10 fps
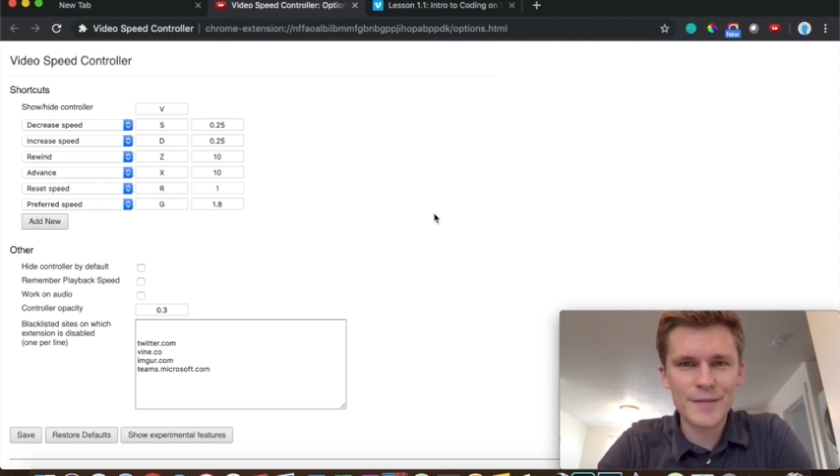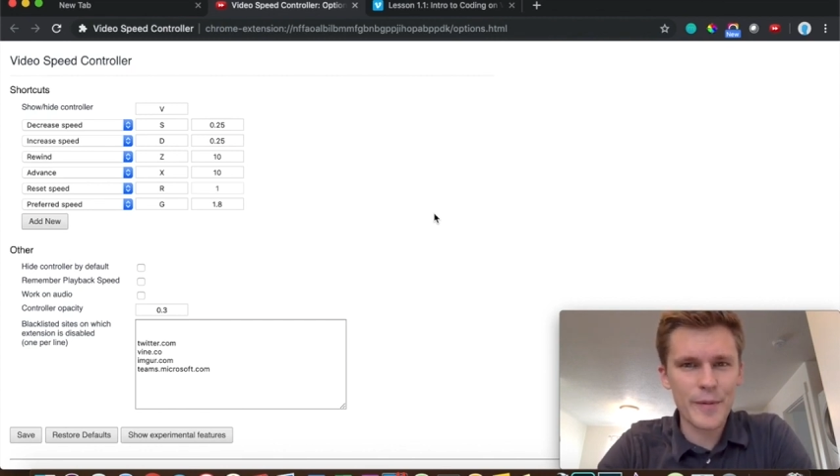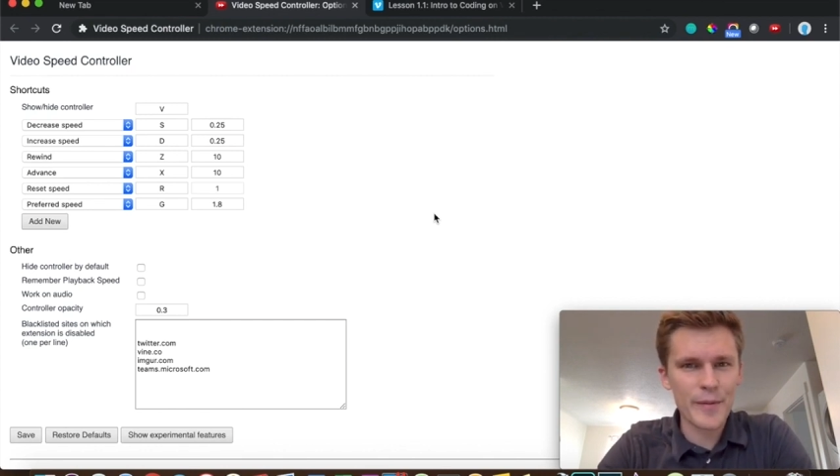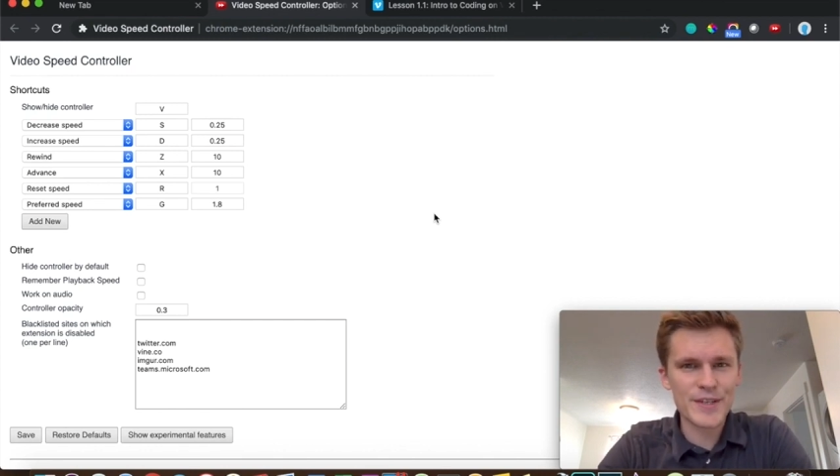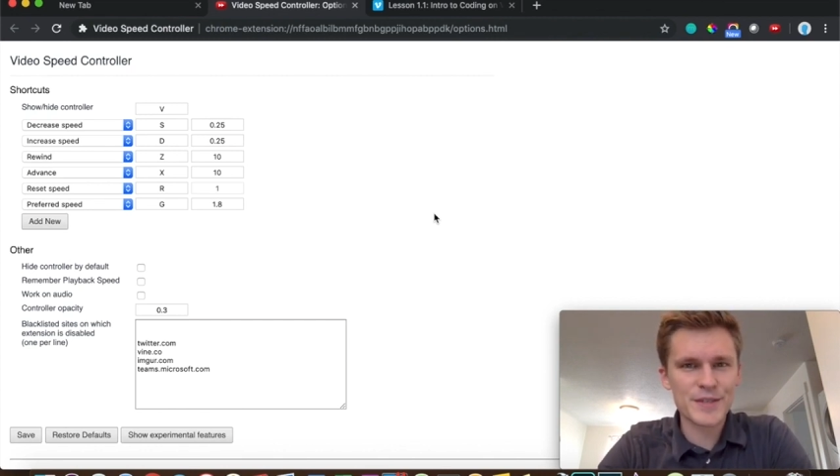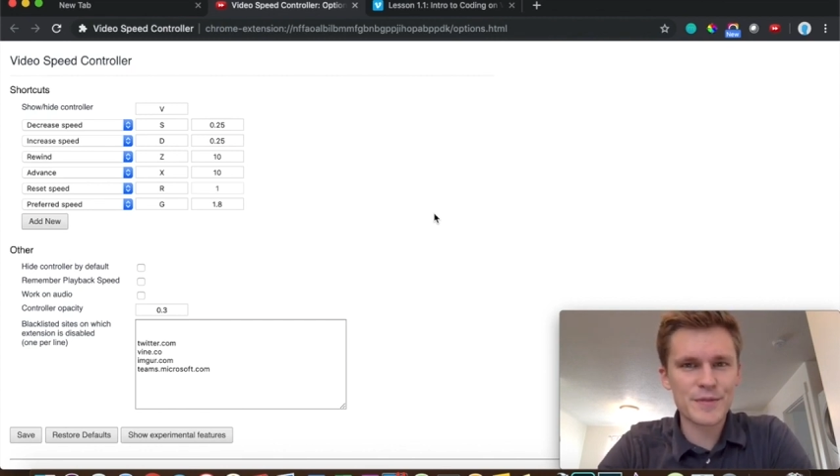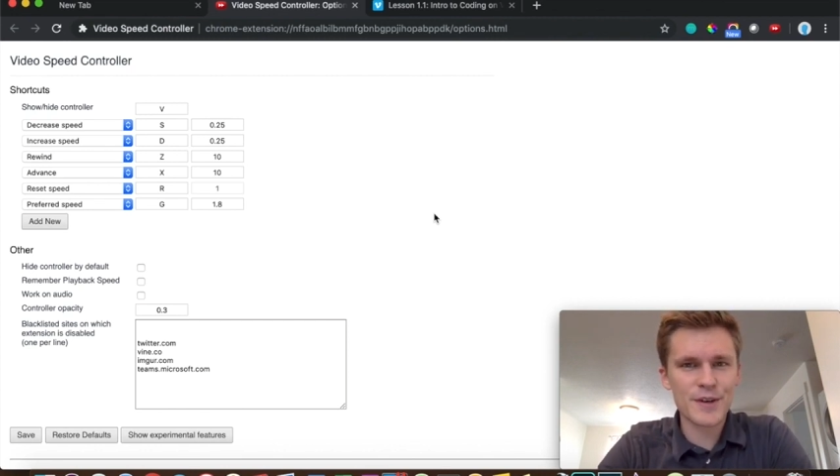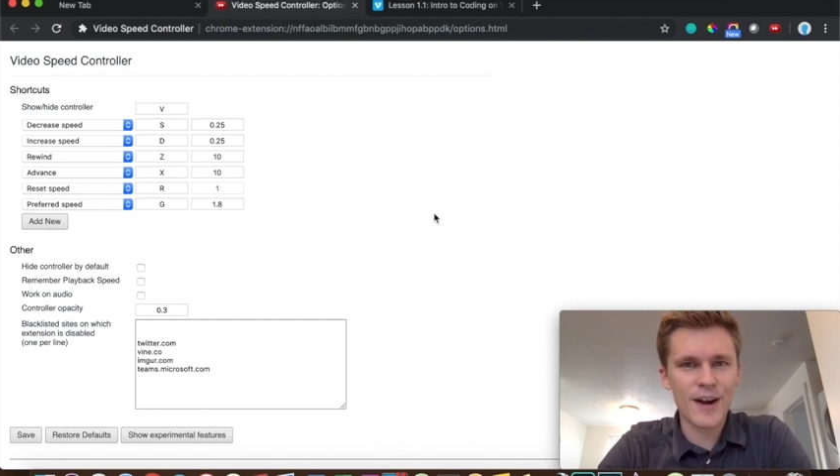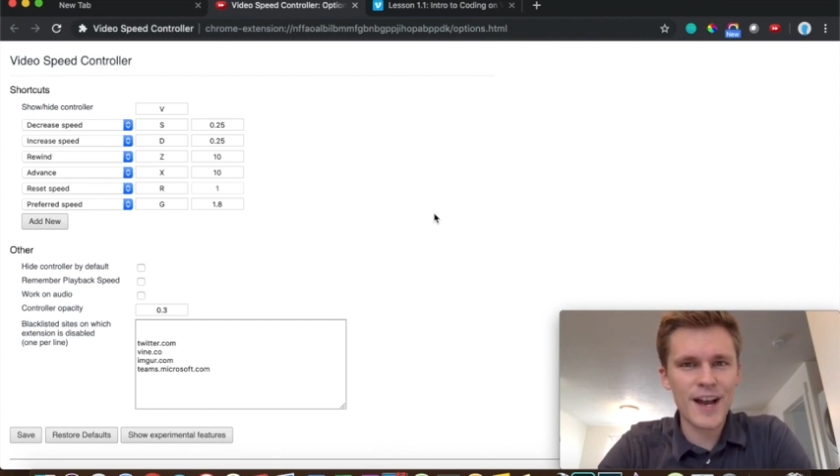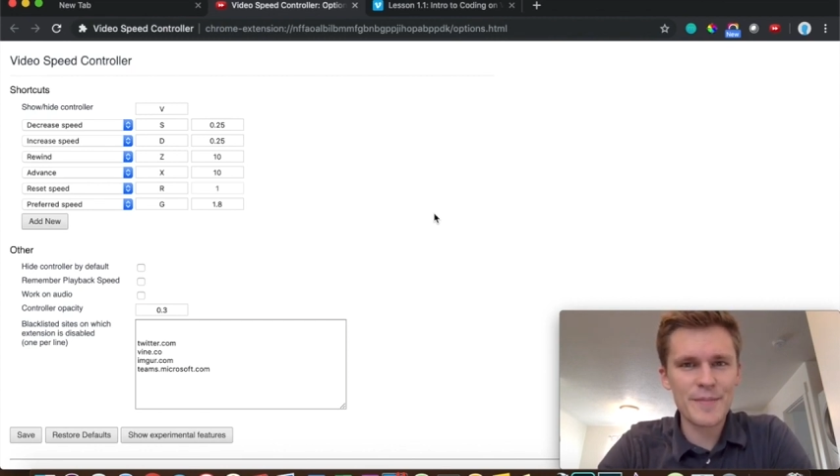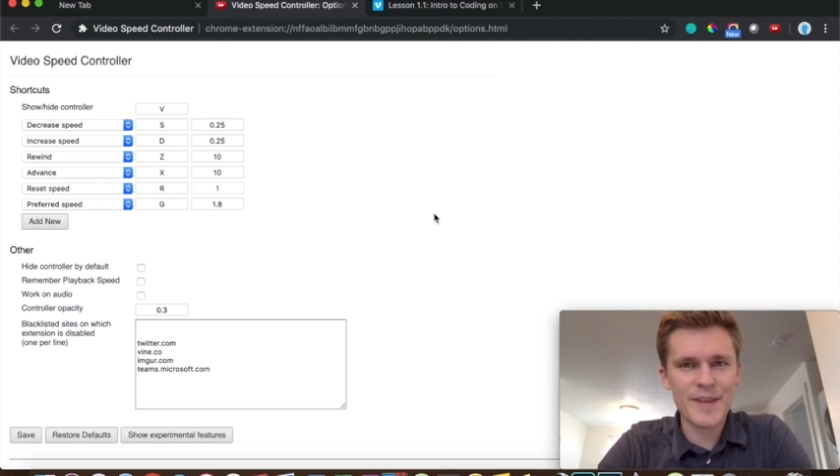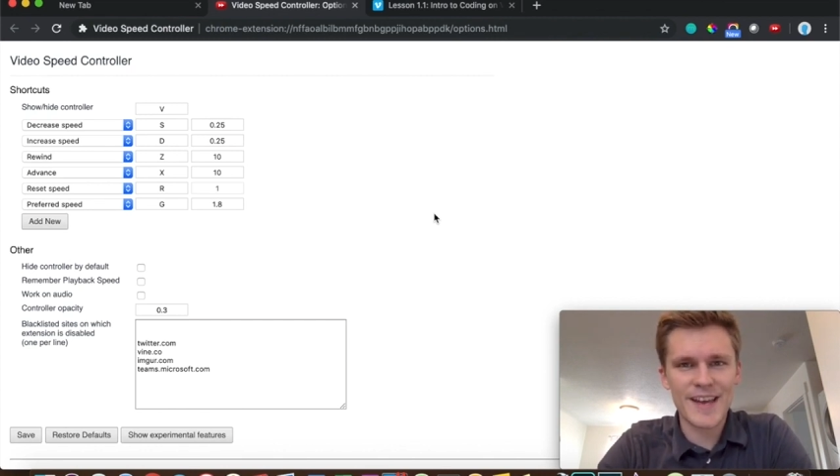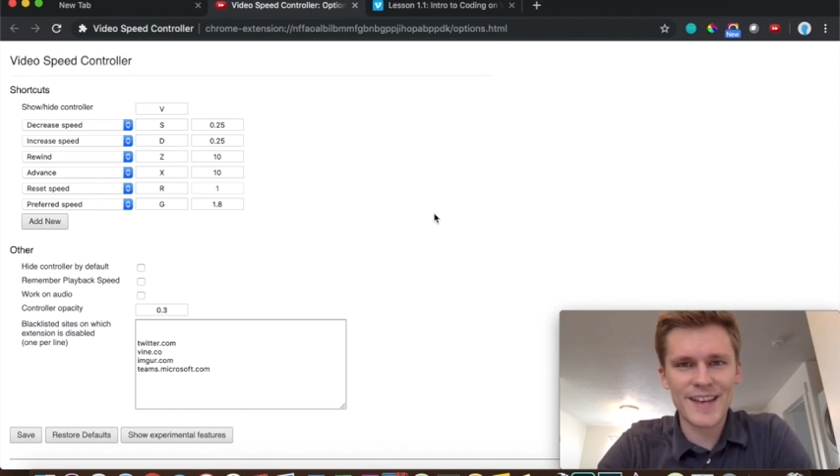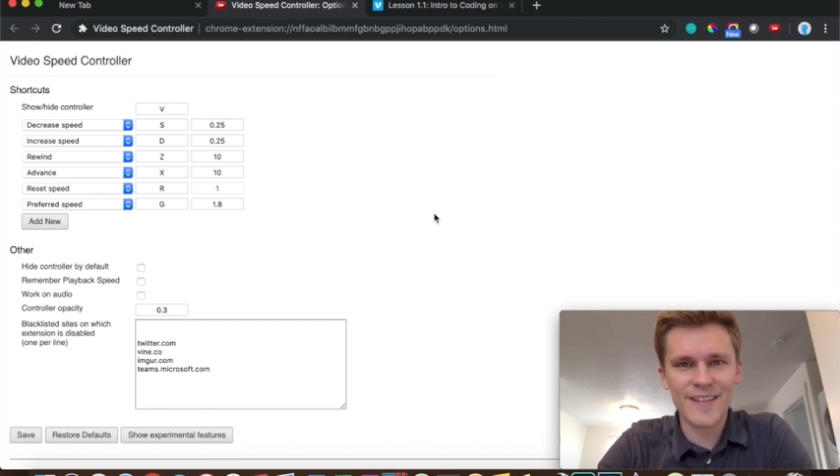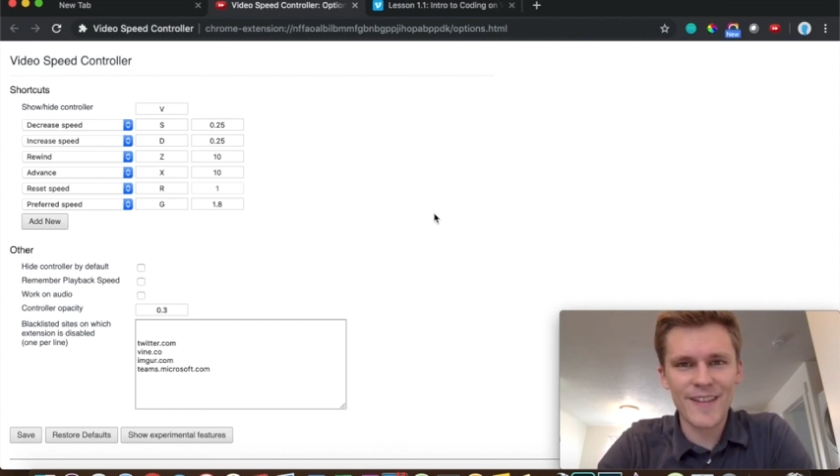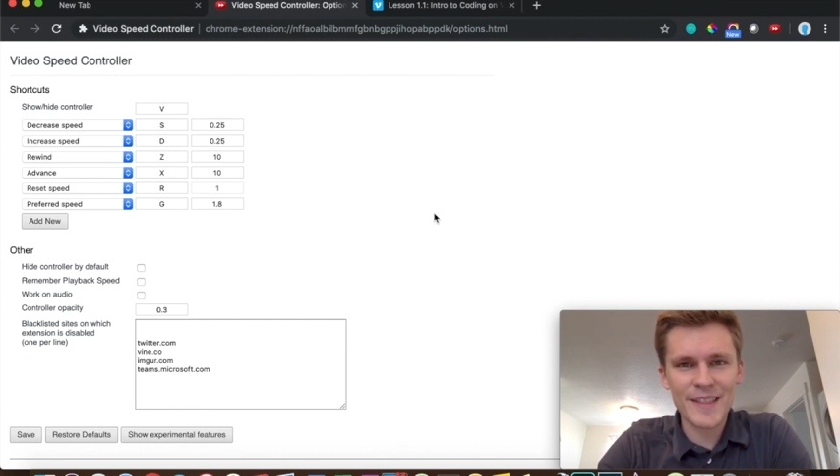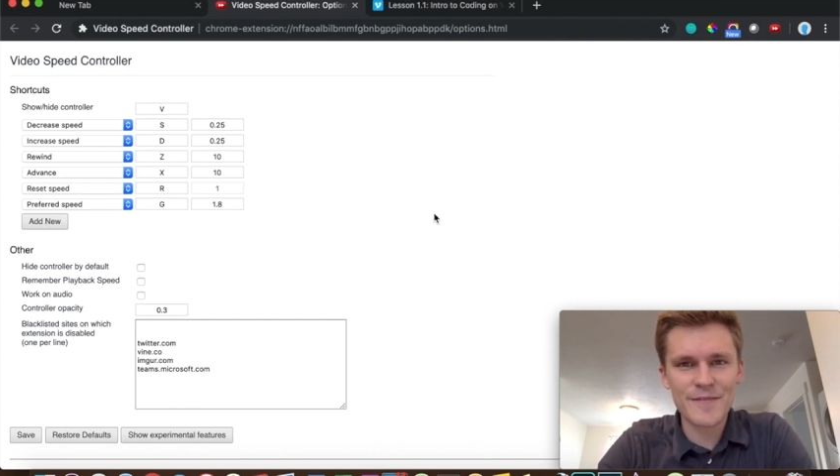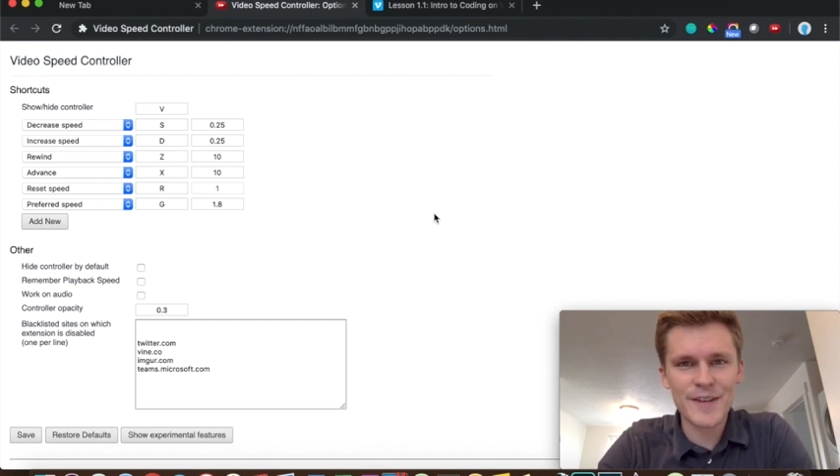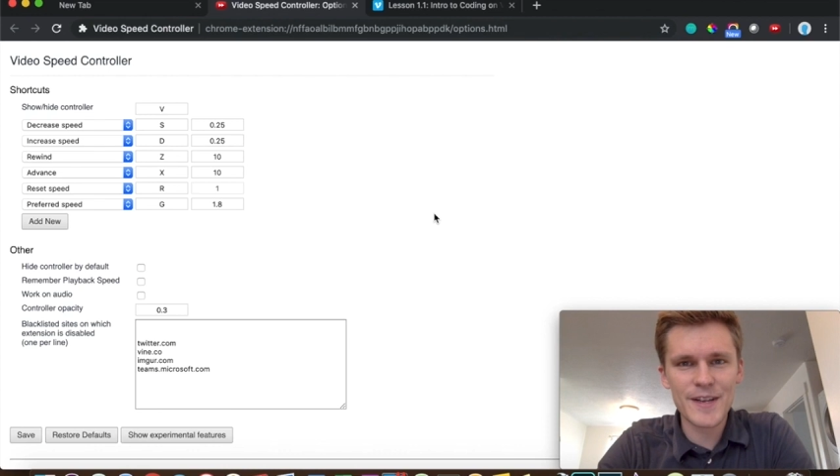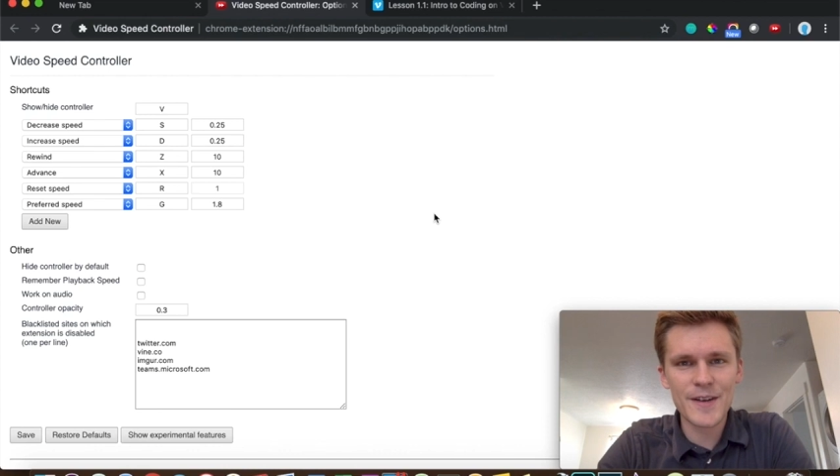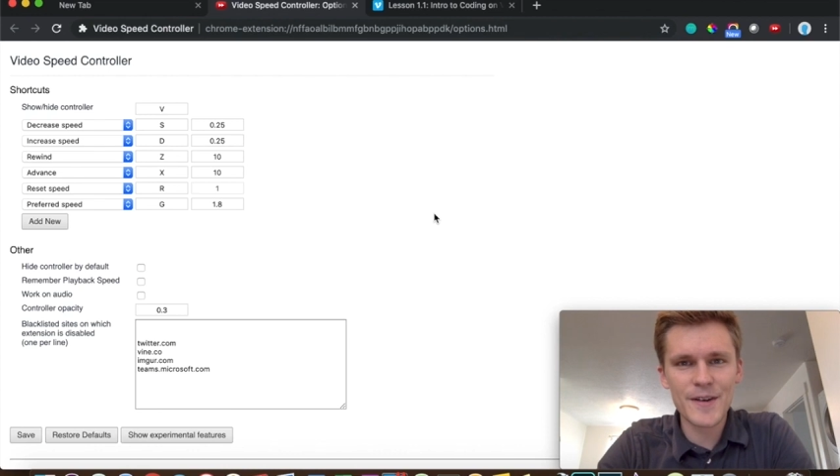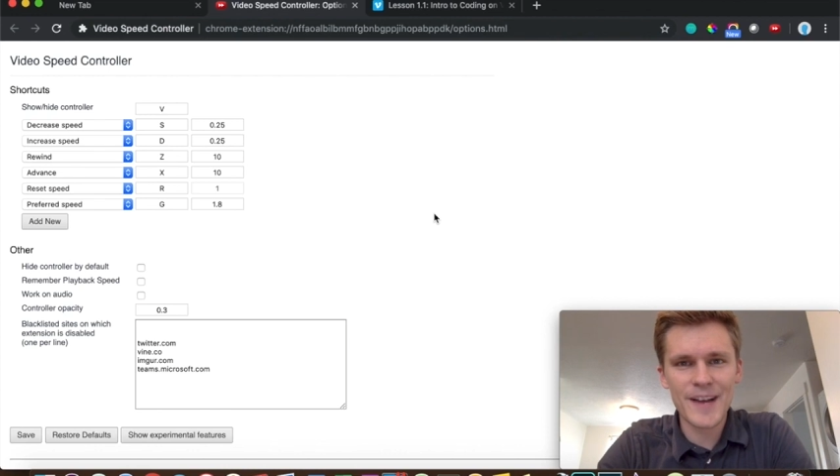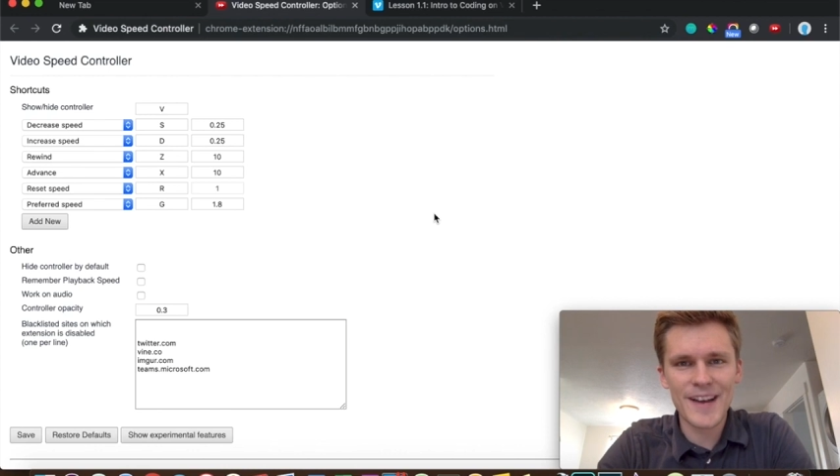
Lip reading: Remember to subscribe and to like the video,